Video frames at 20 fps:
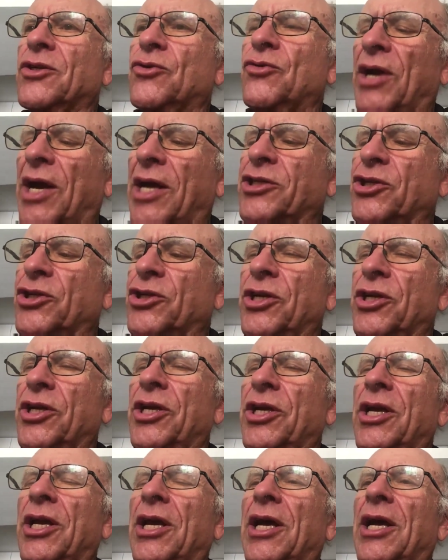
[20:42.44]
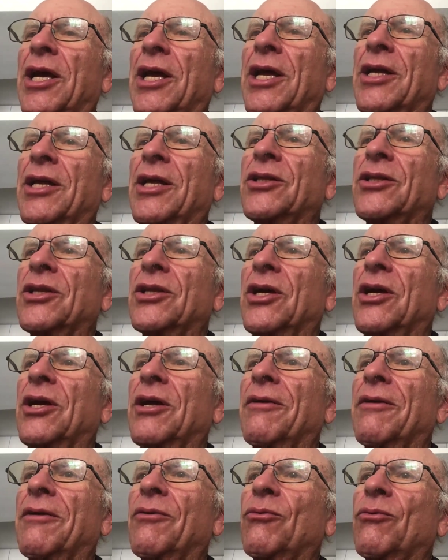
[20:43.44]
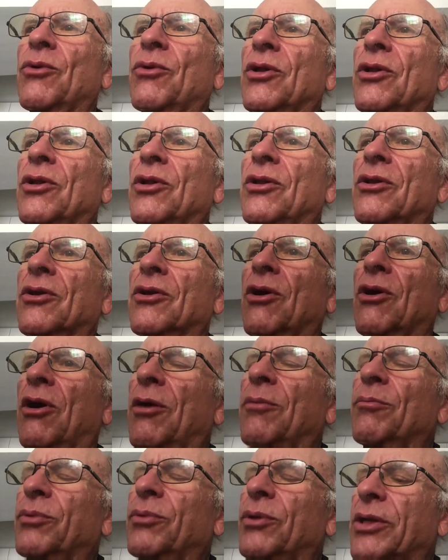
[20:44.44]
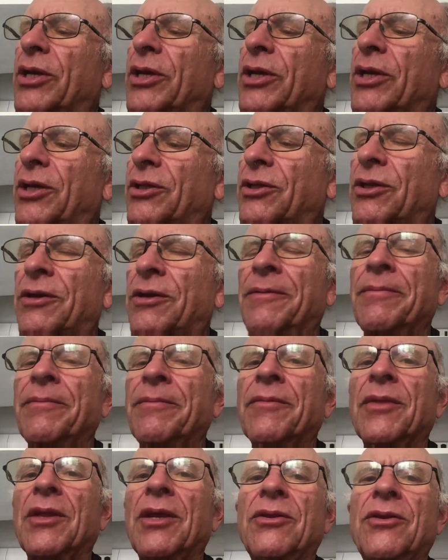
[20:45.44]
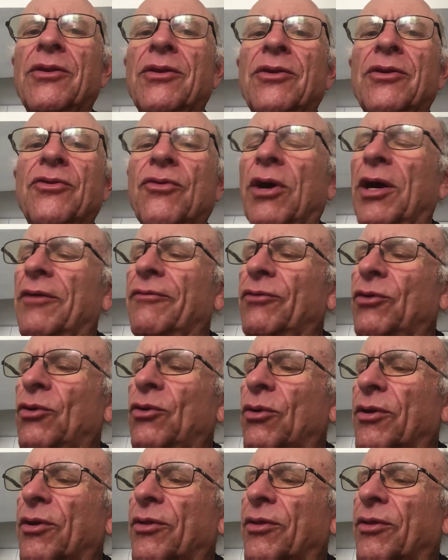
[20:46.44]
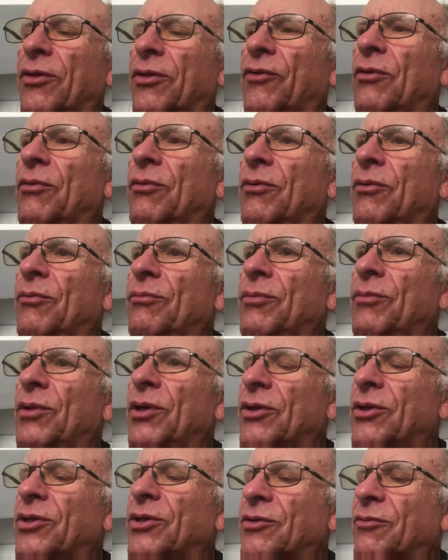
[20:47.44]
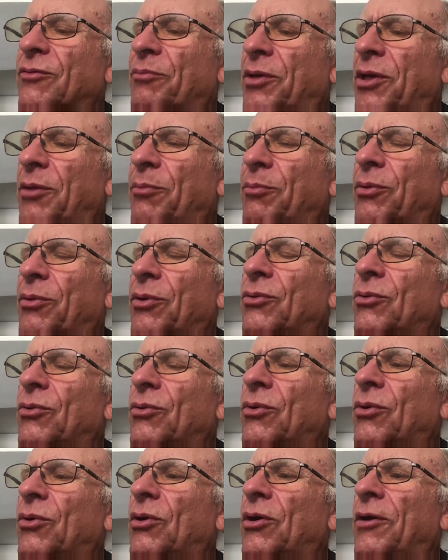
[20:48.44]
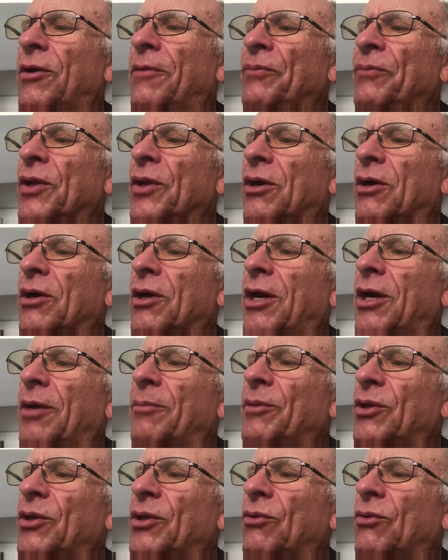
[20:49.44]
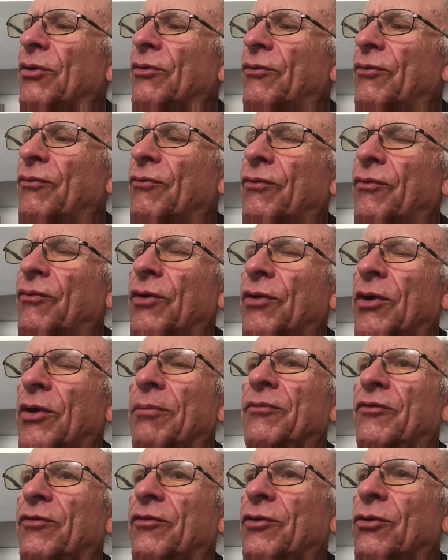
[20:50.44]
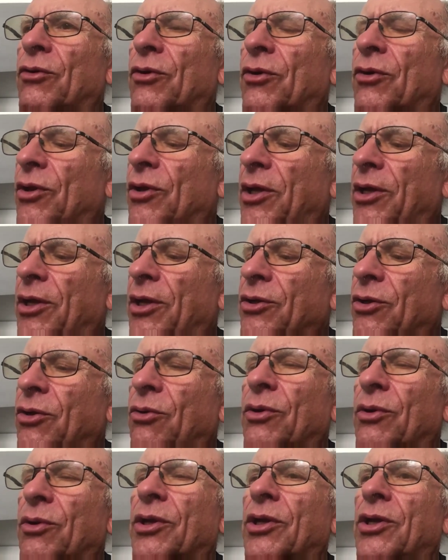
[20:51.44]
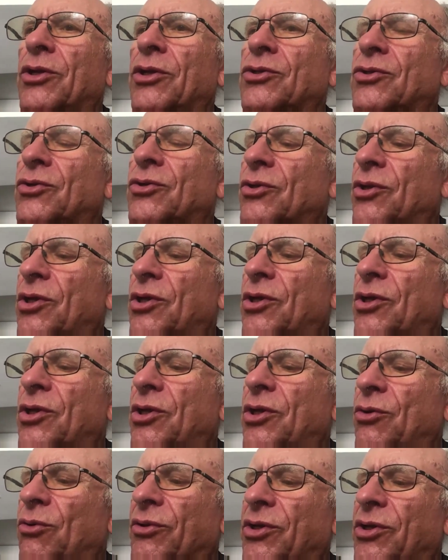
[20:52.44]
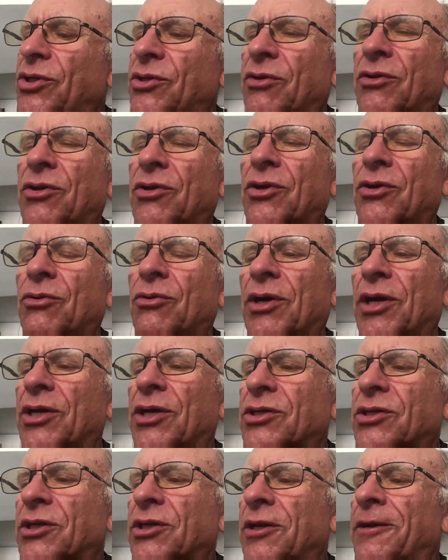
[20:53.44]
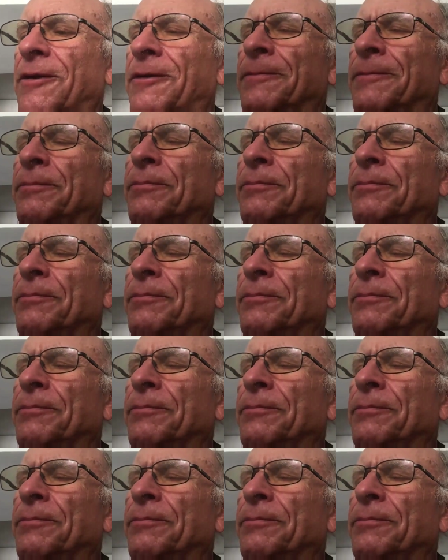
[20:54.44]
tragedy and will complicate the drive north for millions of people who are coming north from Florida and going into the northeast of the US,